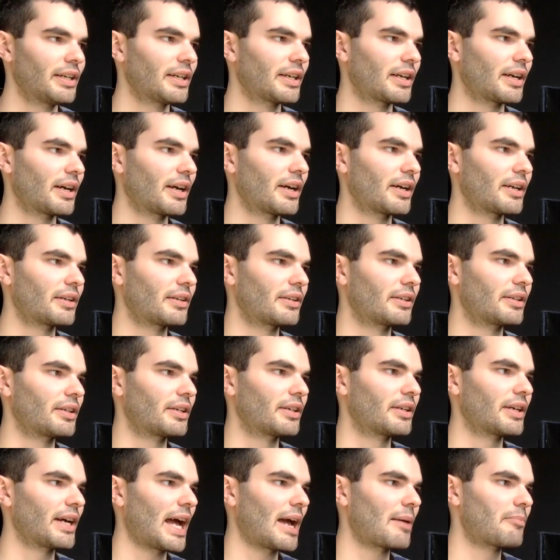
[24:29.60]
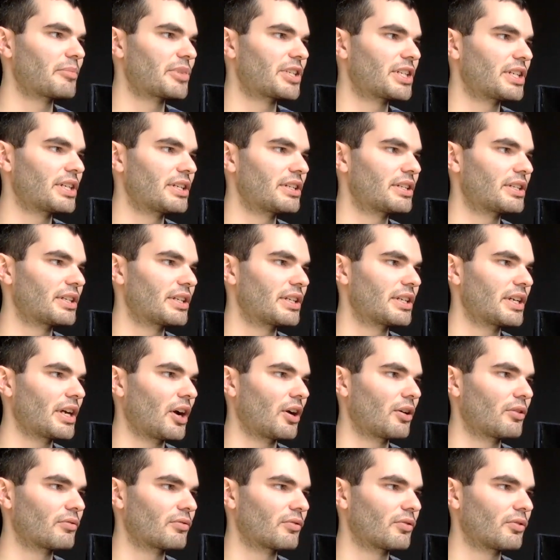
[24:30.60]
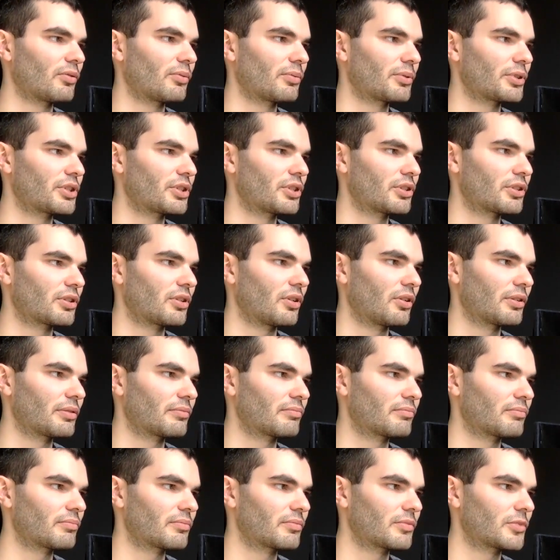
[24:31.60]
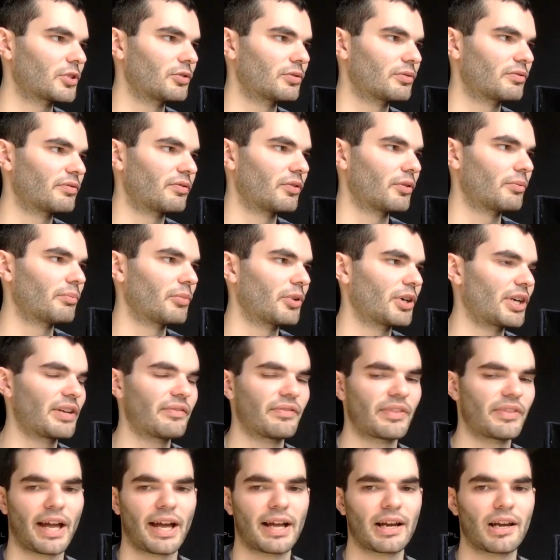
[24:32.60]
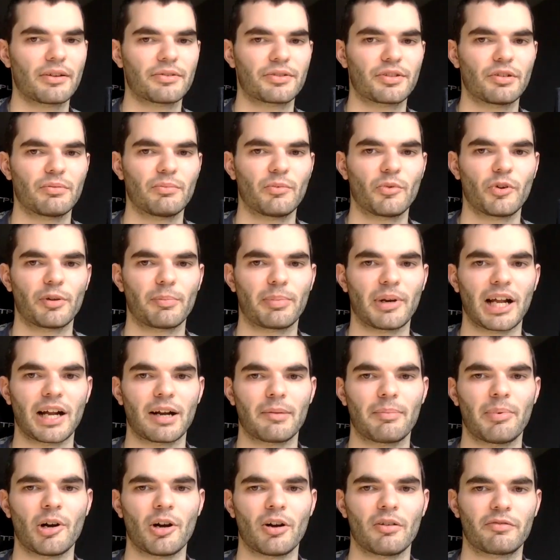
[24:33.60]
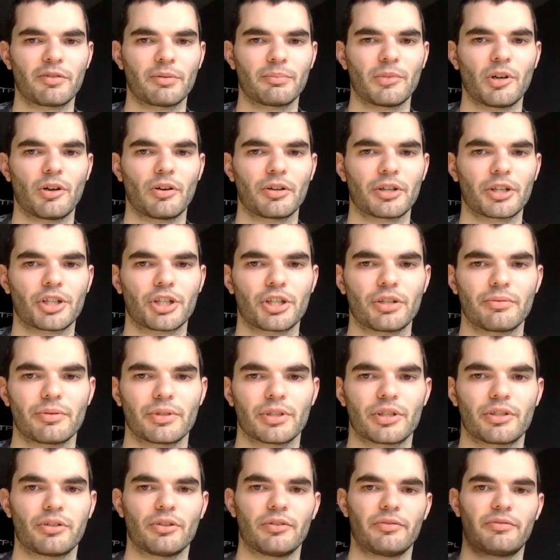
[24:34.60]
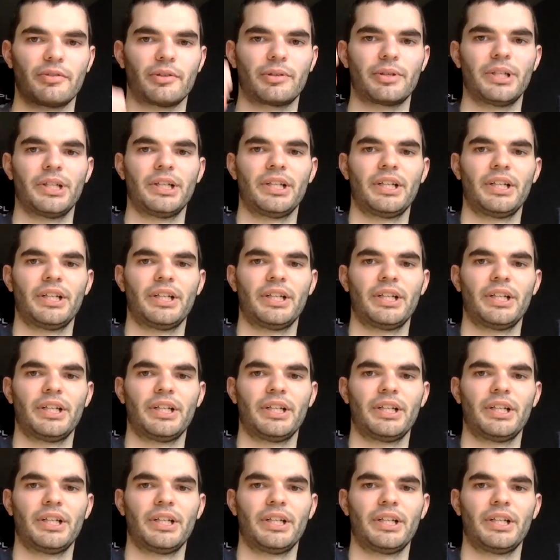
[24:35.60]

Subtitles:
and the MCC overall was just like good fun. But even the Halo 2 multiplayer, apart from like shooting stuff and